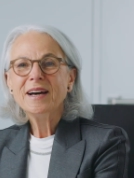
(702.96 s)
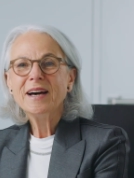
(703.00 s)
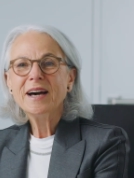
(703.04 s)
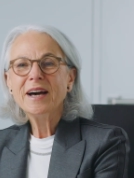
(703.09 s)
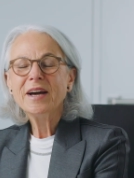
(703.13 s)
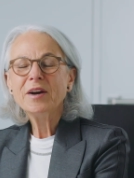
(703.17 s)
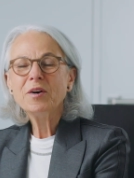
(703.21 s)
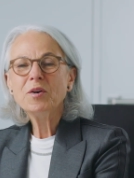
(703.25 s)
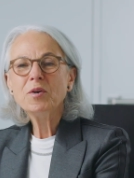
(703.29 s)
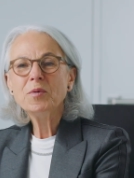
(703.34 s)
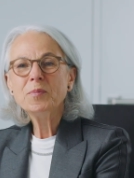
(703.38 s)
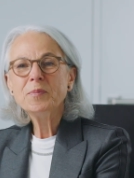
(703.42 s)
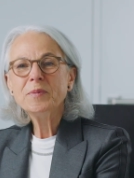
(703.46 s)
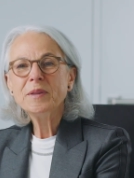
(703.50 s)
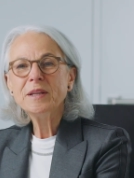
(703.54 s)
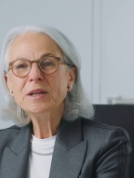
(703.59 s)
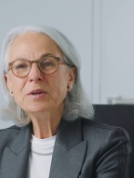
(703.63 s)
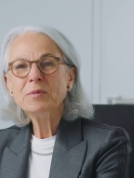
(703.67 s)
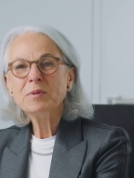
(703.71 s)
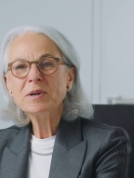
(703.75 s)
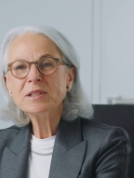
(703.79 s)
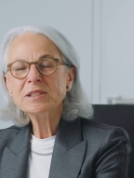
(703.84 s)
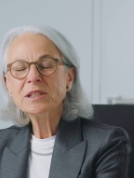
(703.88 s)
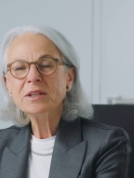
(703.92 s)
I hope
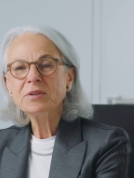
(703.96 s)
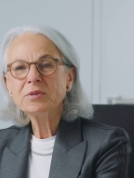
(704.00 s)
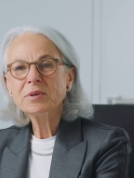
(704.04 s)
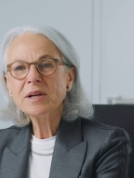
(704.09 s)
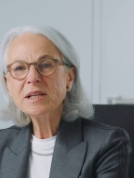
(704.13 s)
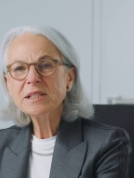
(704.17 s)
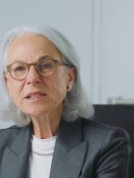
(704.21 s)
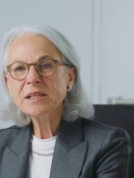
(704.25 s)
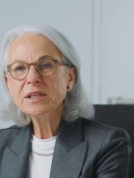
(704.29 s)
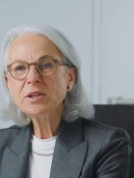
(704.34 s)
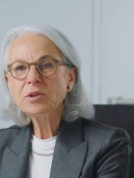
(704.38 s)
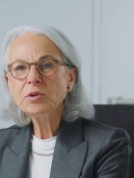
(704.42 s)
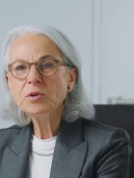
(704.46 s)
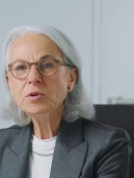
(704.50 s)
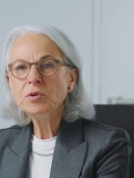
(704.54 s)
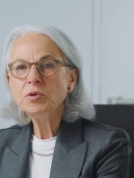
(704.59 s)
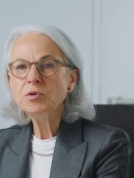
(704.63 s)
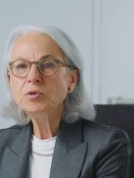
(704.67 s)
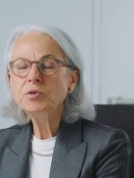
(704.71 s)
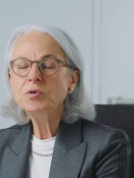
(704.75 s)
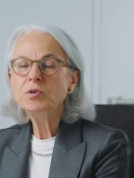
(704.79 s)
it was interesting to you.